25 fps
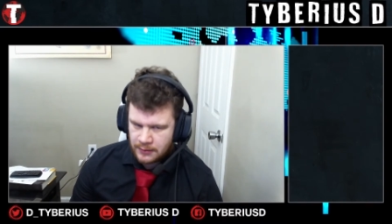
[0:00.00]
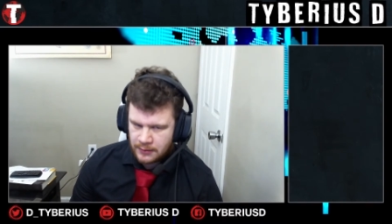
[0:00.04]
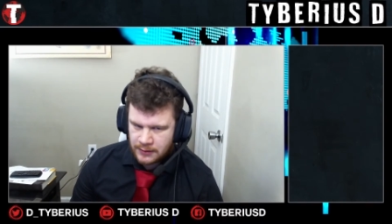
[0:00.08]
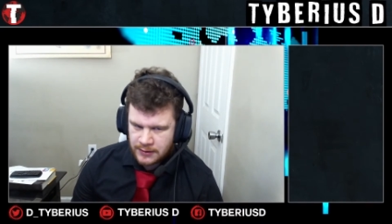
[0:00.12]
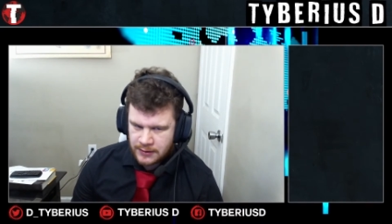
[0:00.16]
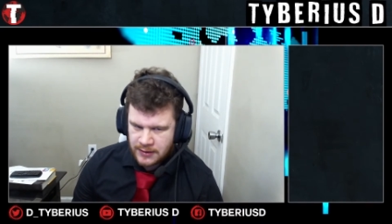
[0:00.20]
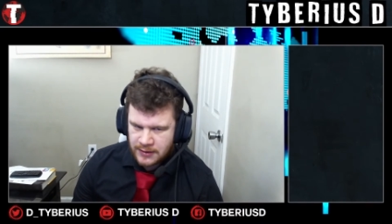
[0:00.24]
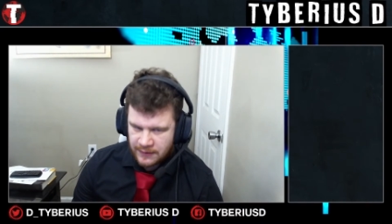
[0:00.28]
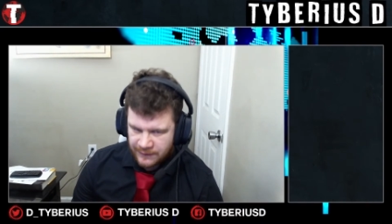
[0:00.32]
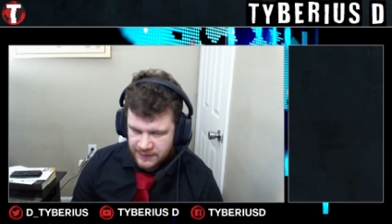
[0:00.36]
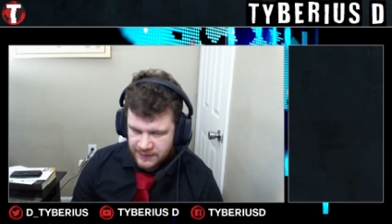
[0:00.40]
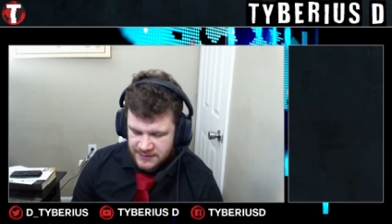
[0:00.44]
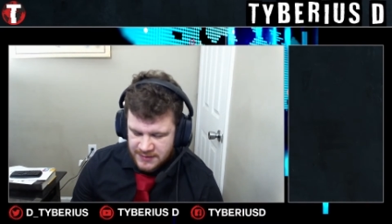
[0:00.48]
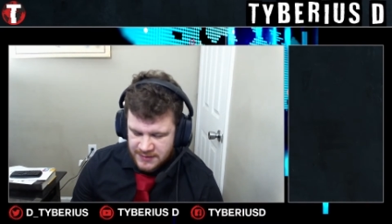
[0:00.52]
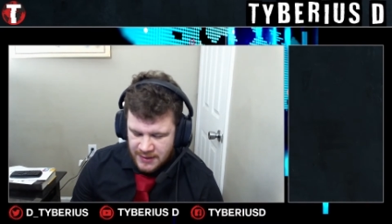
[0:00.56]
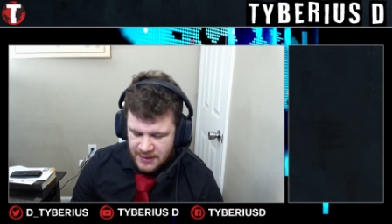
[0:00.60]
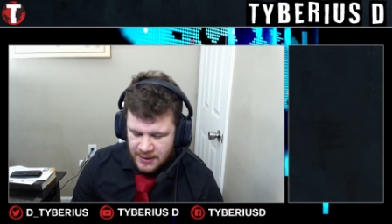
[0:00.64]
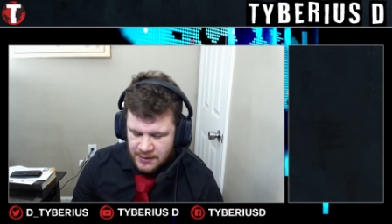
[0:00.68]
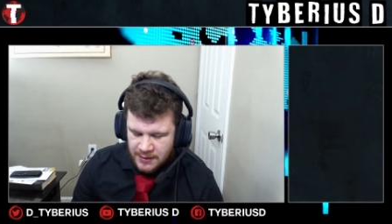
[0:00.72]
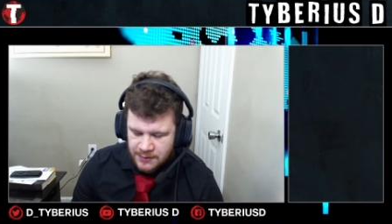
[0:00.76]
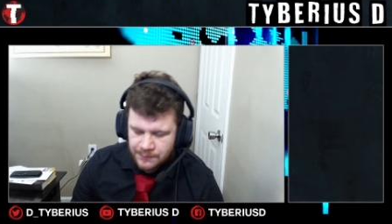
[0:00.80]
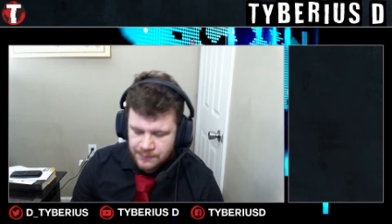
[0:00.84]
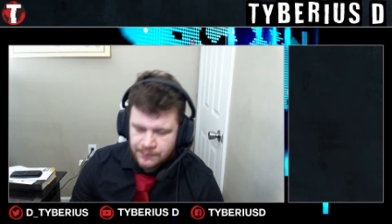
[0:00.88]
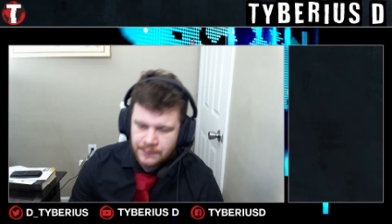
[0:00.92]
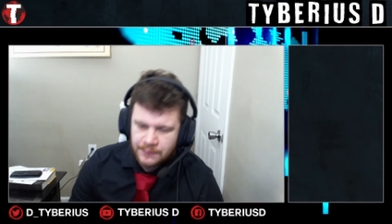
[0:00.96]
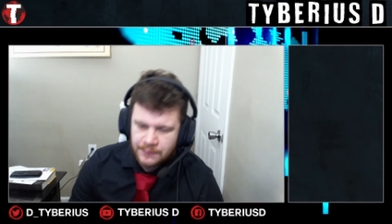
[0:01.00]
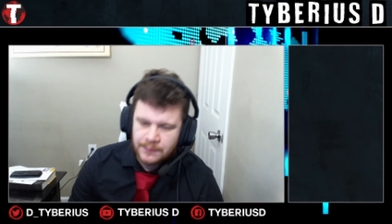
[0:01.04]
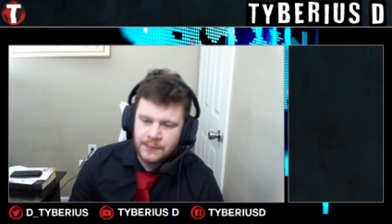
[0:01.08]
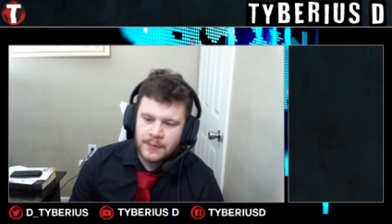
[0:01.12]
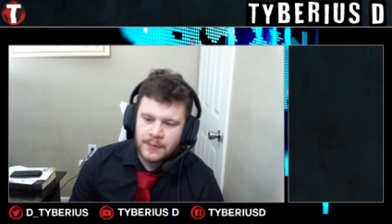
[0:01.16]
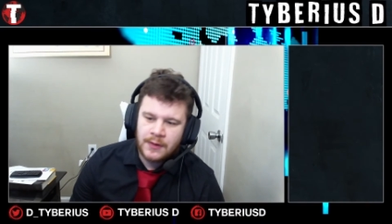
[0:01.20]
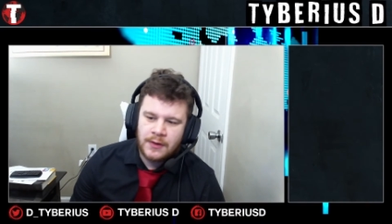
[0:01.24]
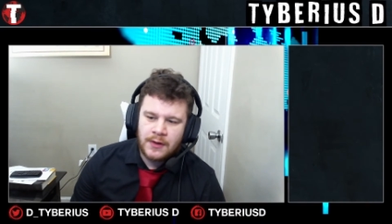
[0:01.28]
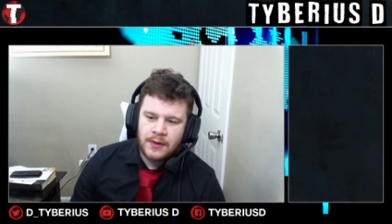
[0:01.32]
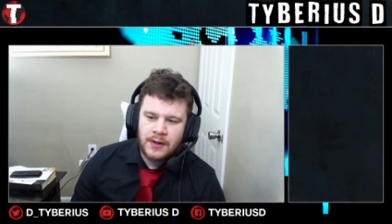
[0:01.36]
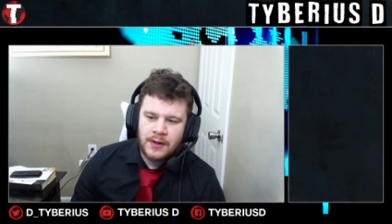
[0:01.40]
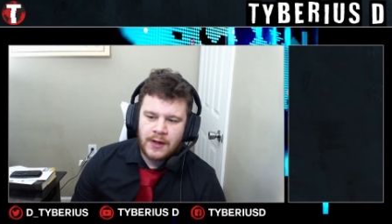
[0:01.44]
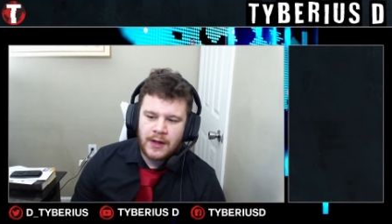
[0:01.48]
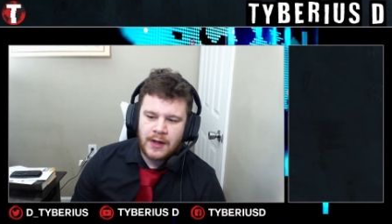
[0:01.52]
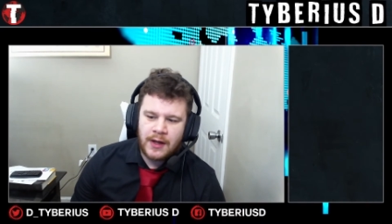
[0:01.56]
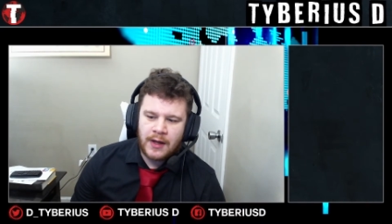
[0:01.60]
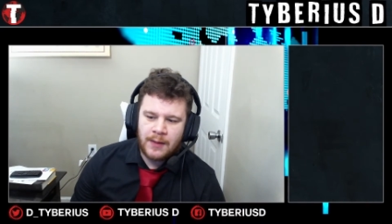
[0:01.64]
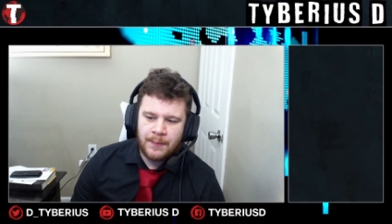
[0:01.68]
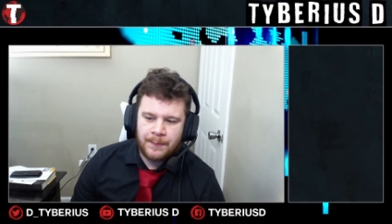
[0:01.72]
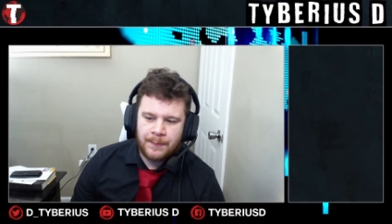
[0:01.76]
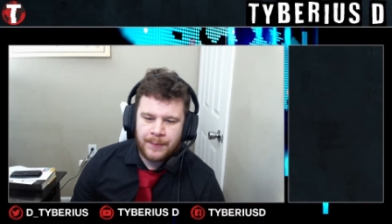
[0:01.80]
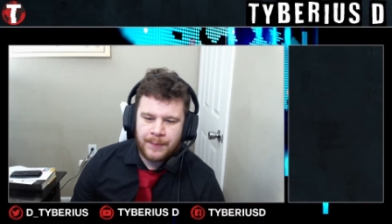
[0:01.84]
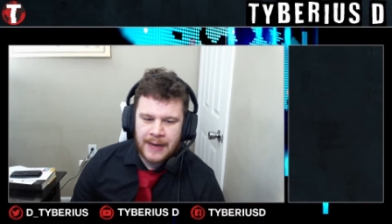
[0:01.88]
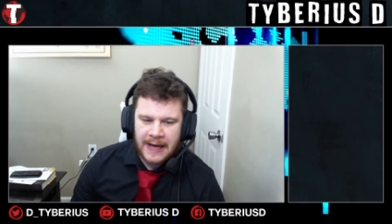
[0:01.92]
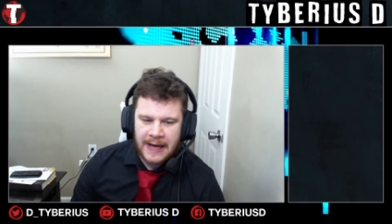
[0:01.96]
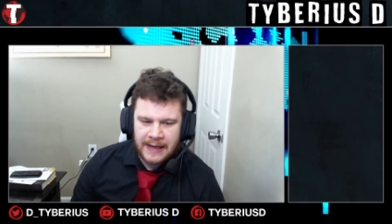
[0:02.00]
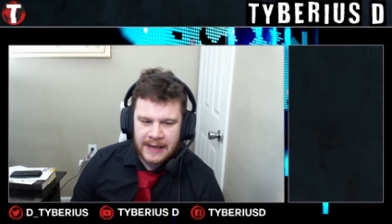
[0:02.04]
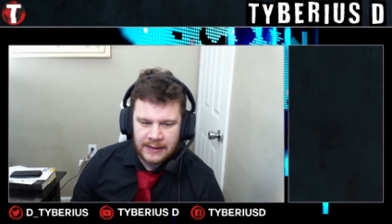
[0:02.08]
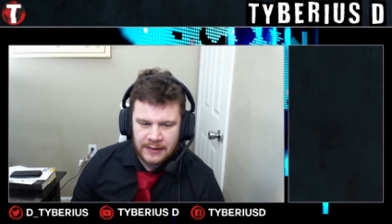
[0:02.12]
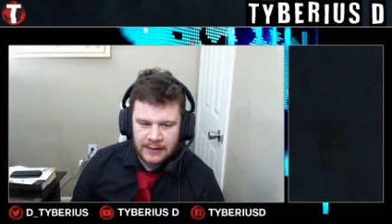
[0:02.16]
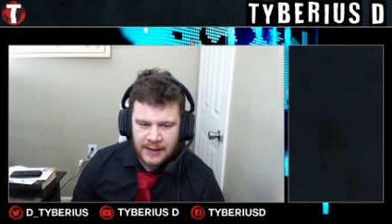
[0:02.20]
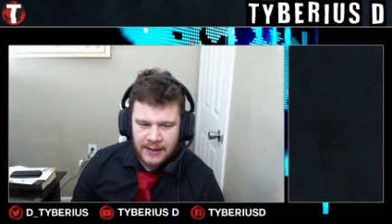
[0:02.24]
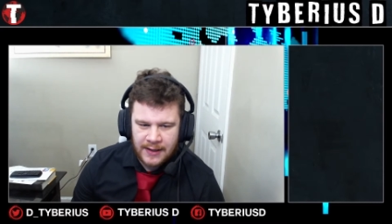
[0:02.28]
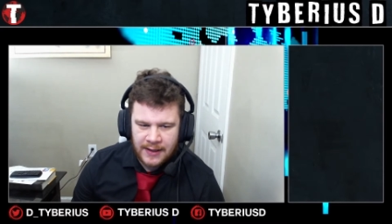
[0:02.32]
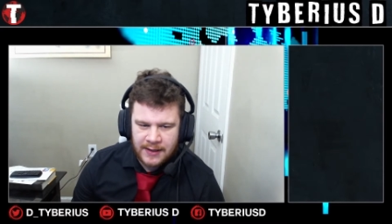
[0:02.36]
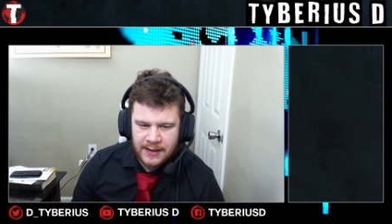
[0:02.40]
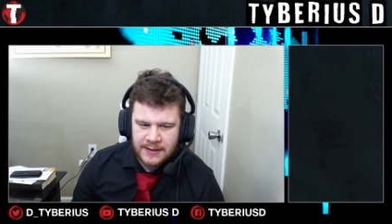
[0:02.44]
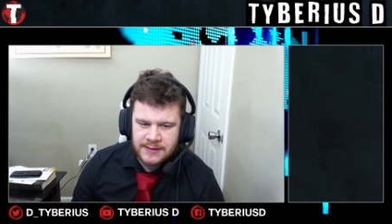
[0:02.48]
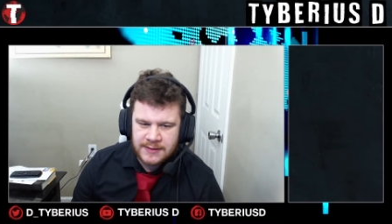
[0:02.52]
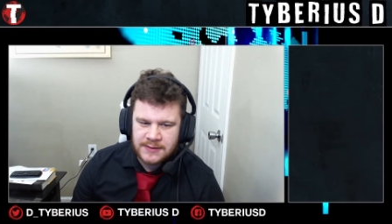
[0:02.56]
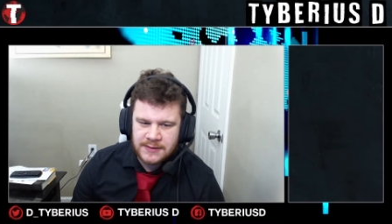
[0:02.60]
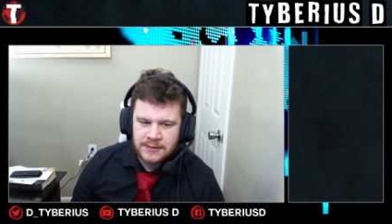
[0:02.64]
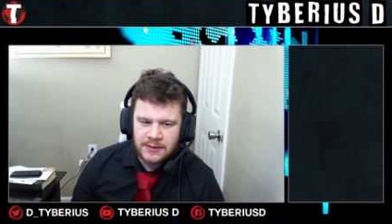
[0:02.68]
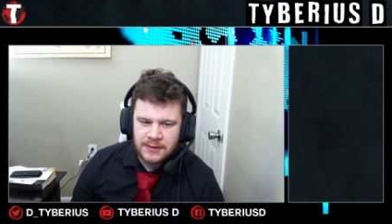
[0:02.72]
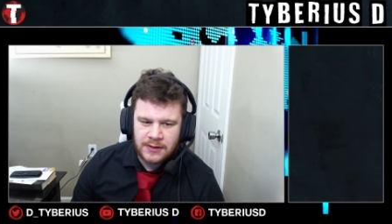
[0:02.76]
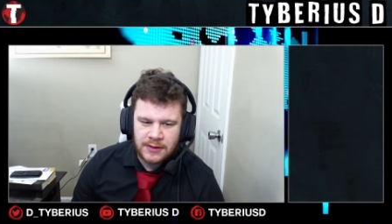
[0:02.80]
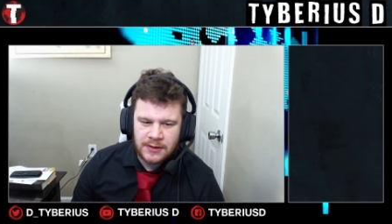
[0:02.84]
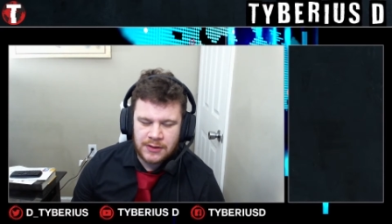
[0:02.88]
Give and take. By land,